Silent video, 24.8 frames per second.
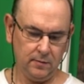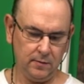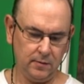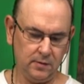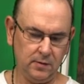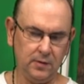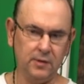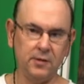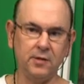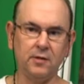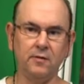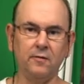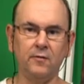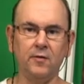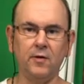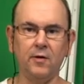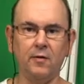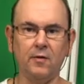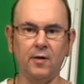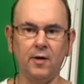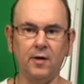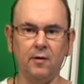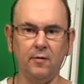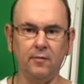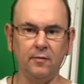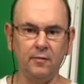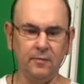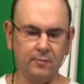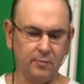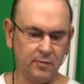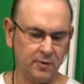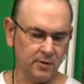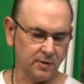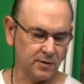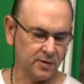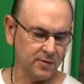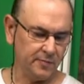just to figure out
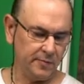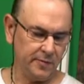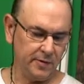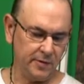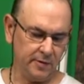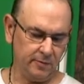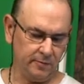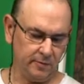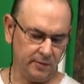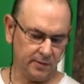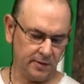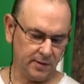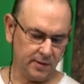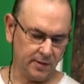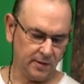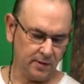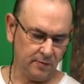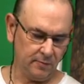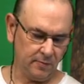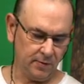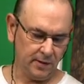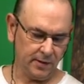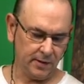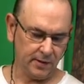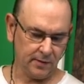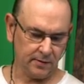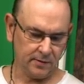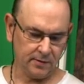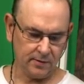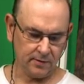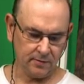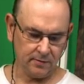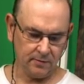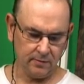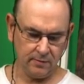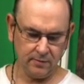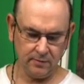approximately what cable
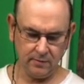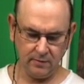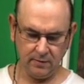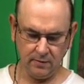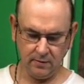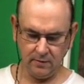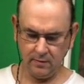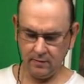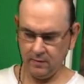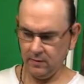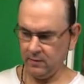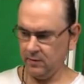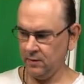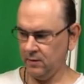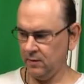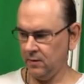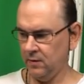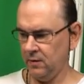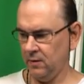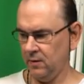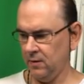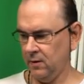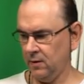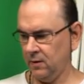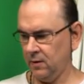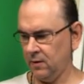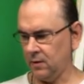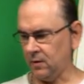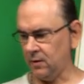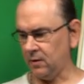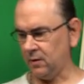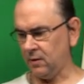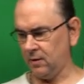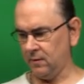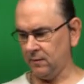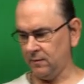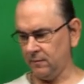lengths to use.
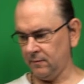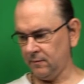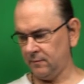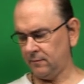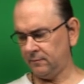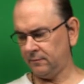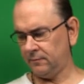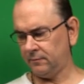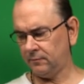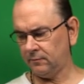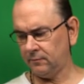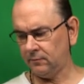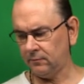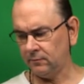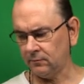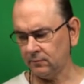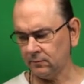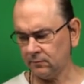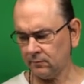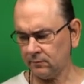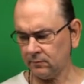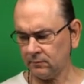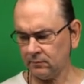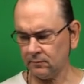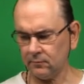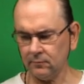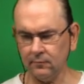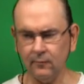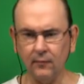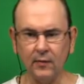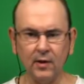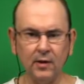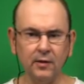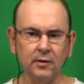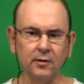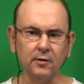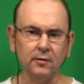Um,
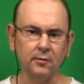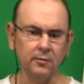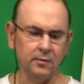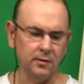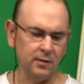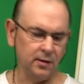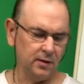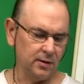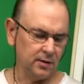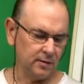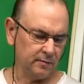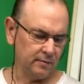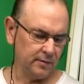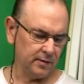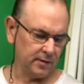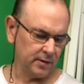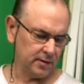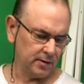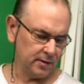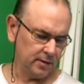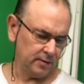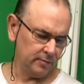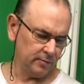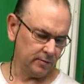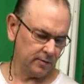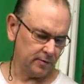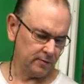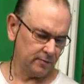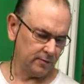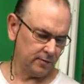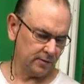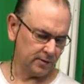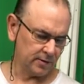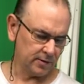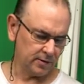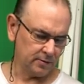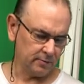so we can cover the cables
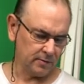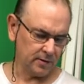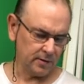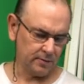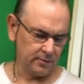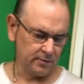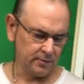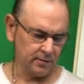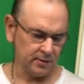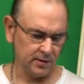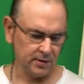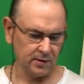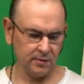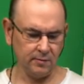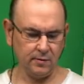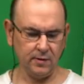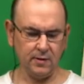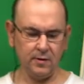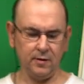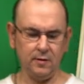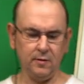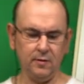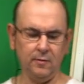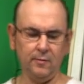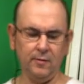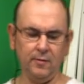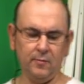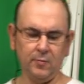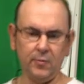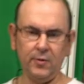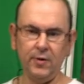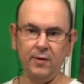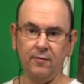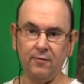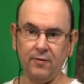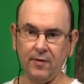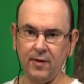first. So what I'm doing is I'm going to go with
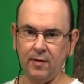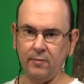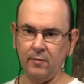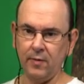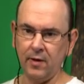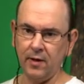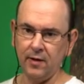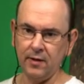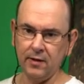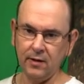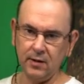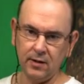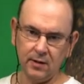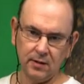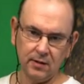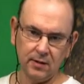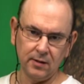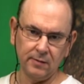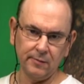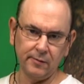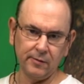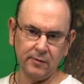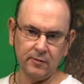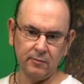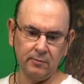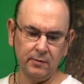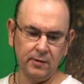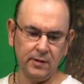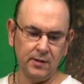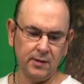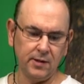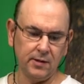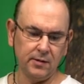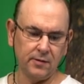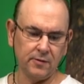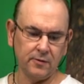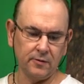prefabricated cables with the
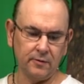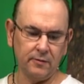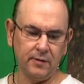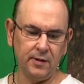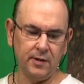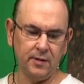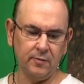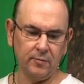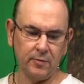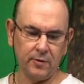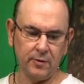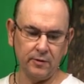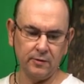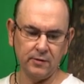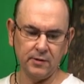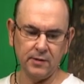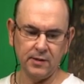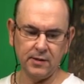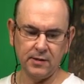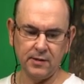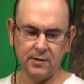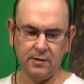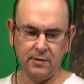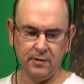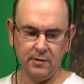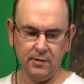ends already processed.